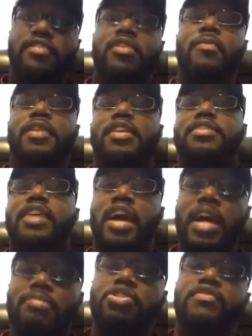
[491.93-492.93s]
So many
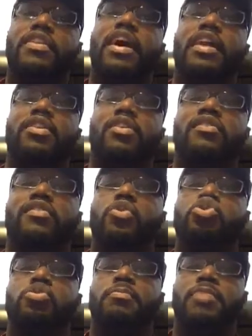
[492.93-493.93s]
times you've gotten on
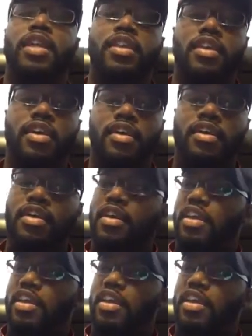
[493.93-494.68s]
social media